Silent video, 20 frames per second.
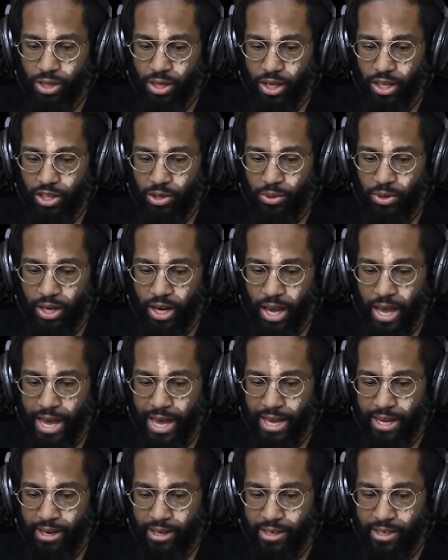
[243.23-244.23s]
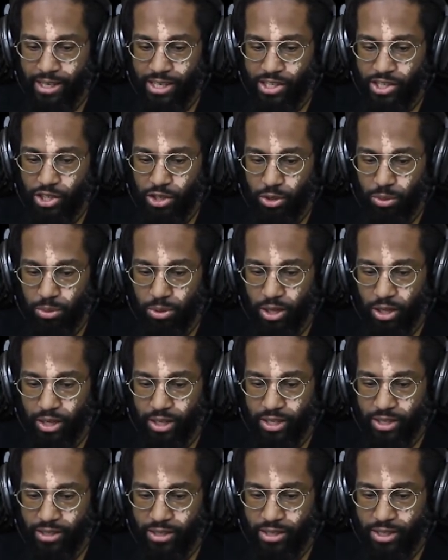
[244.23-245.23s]
You can add additional
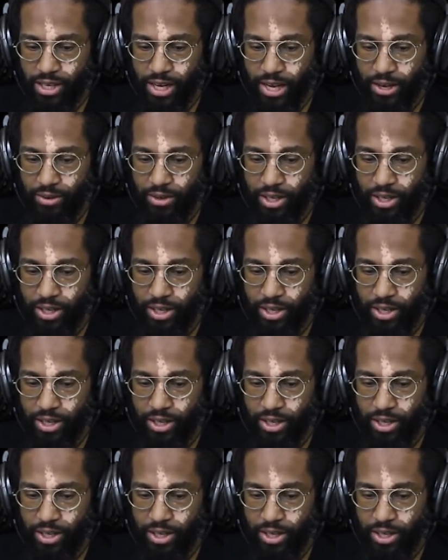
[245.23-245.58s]
plugins down